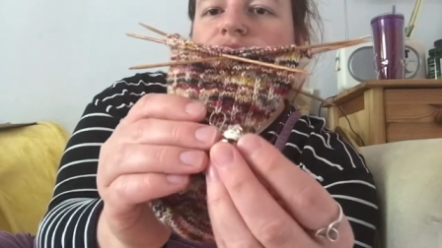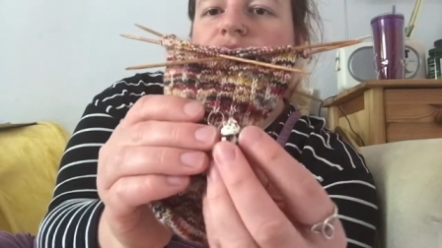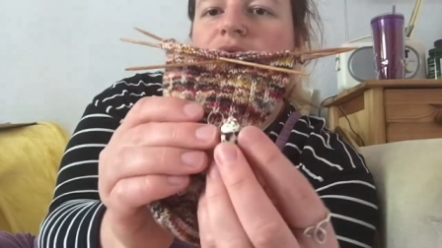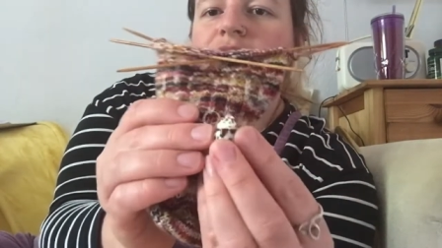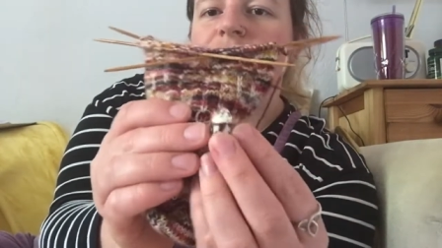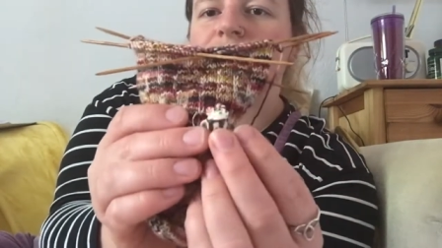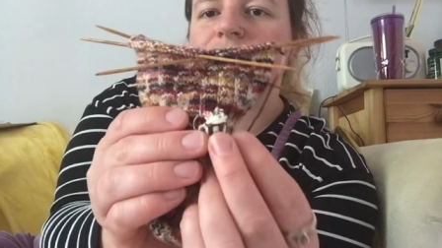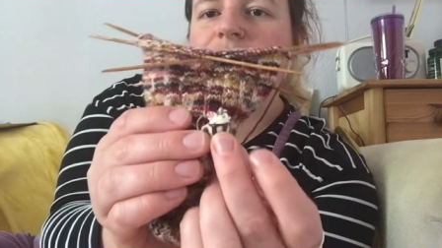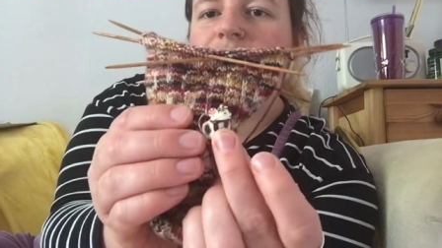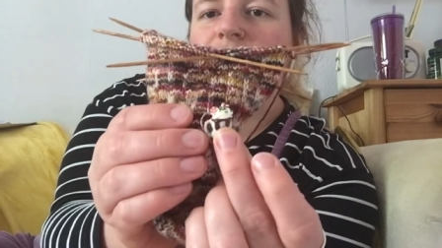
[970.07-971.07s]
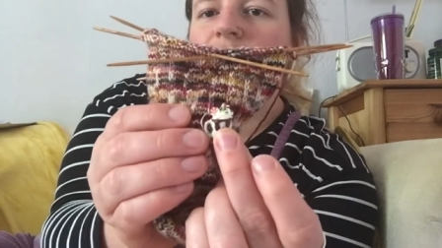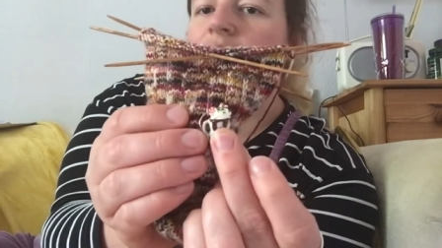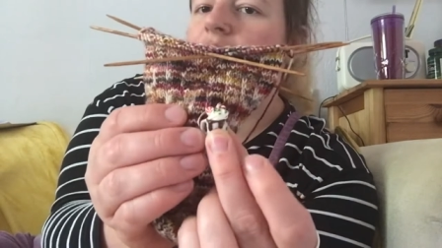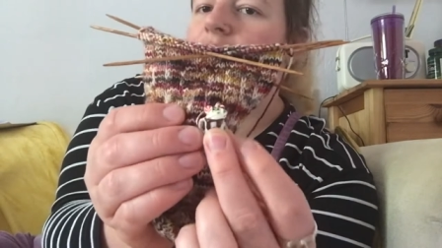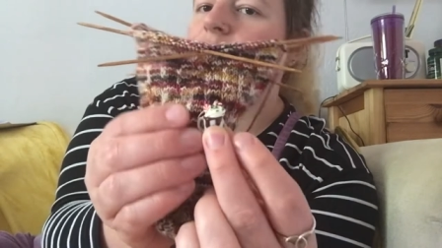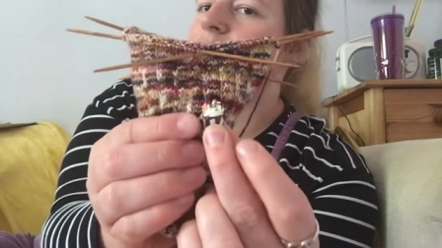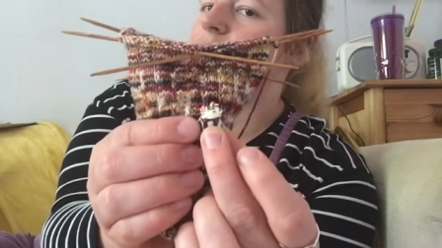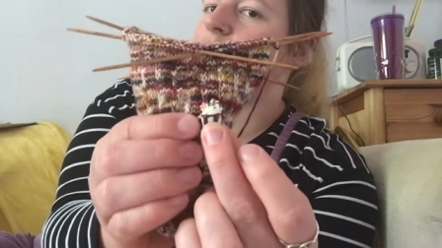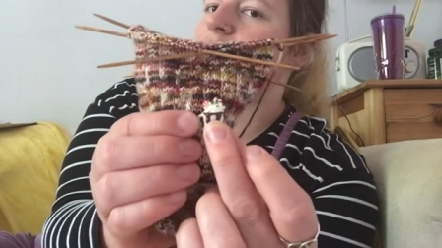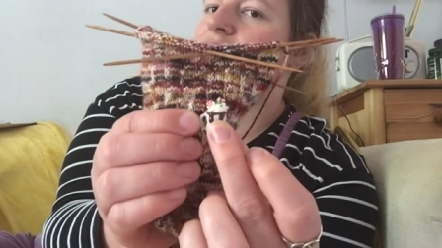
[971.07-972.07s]
chocolate. I can't
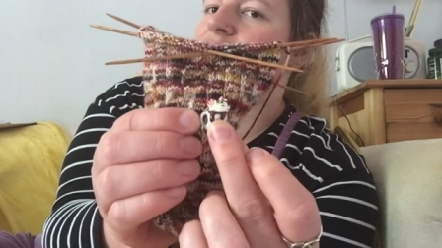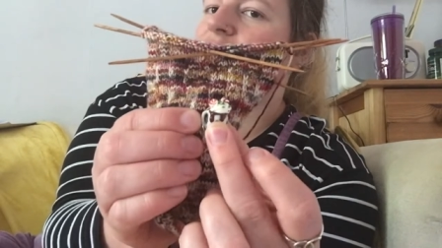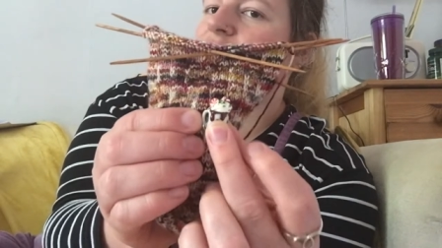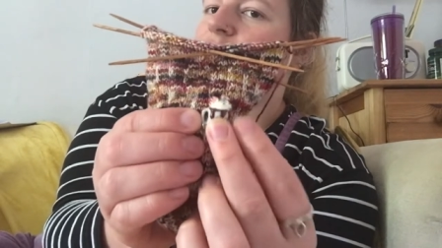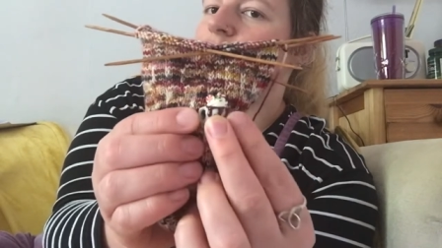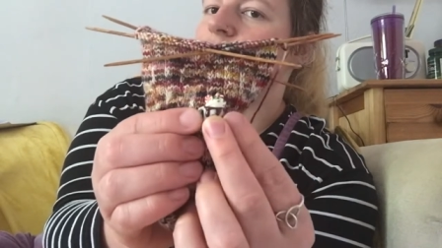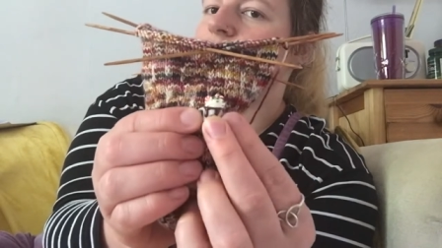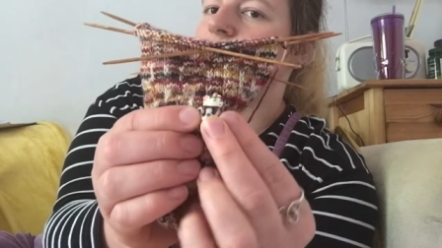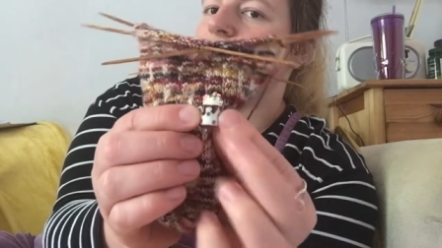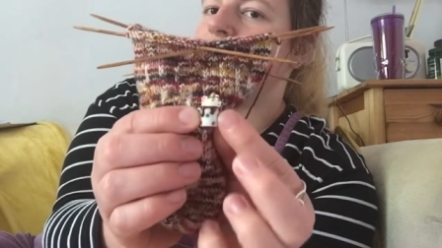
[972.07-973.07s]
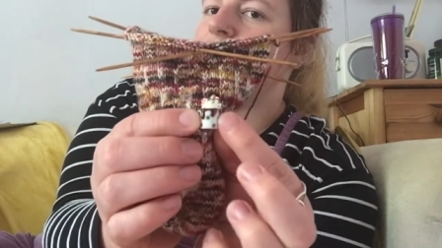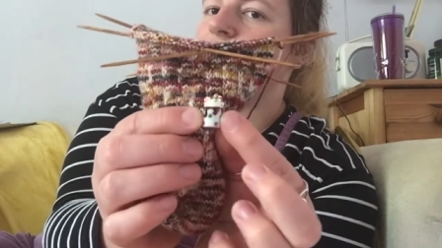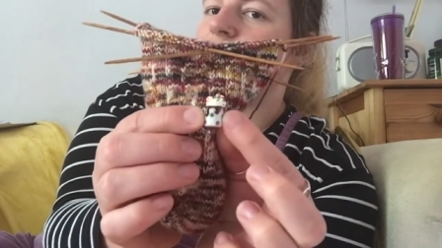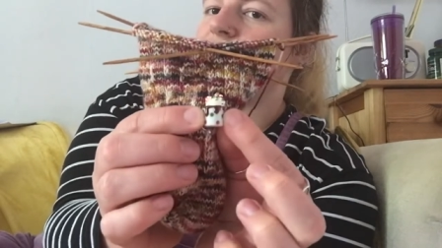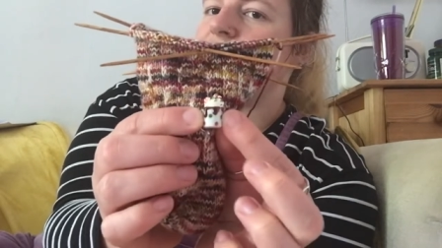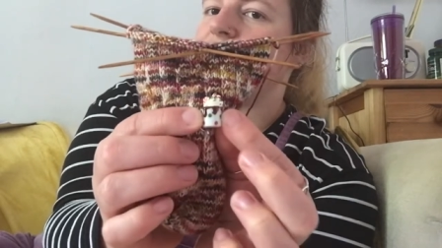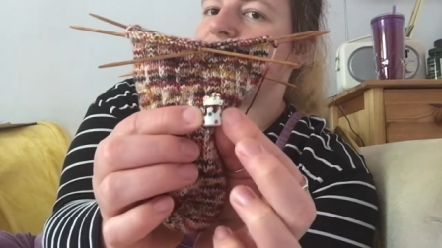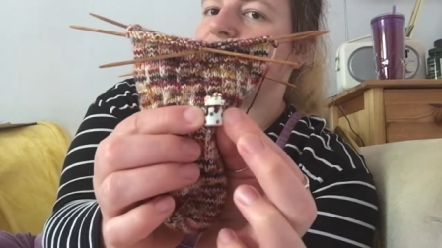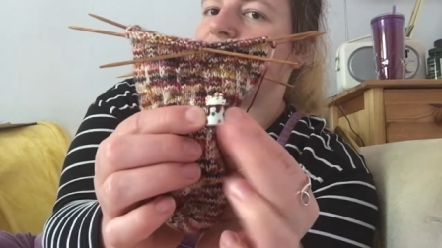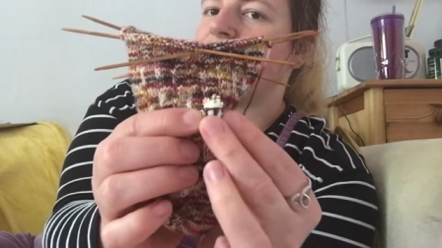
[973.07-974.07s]
remember where this is from. It's
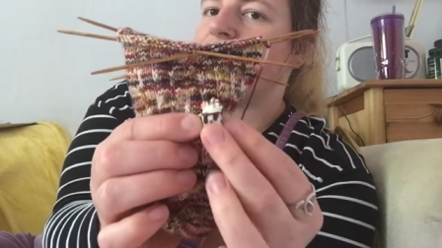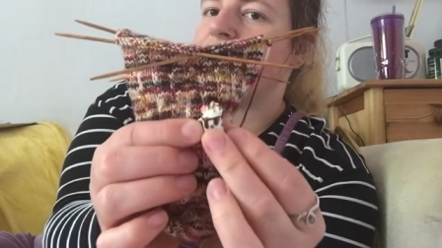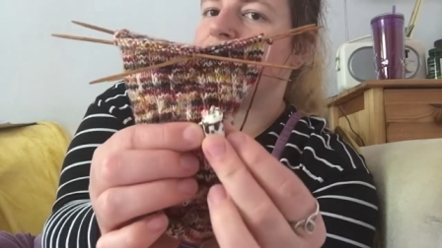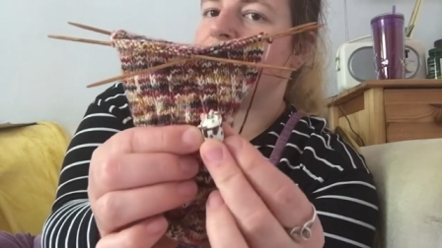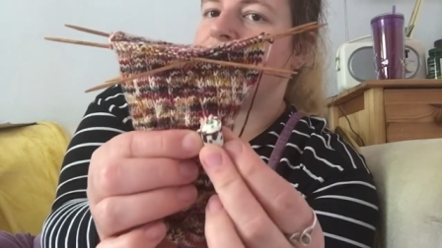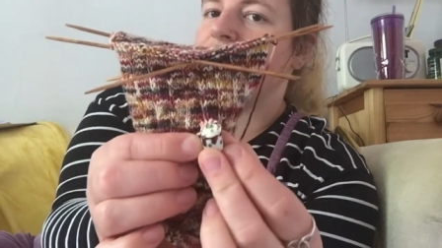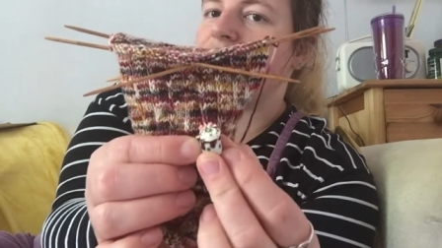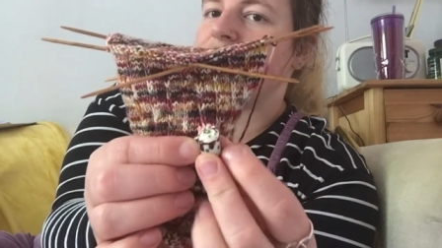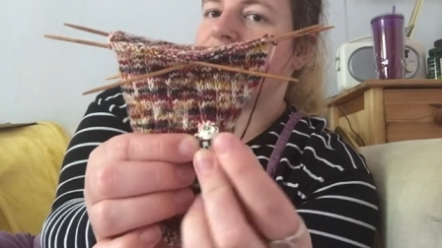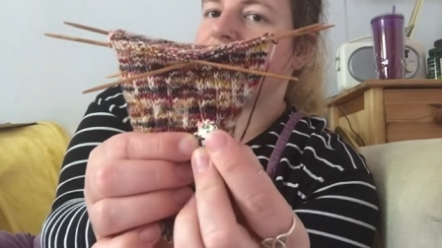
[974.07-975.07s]
It's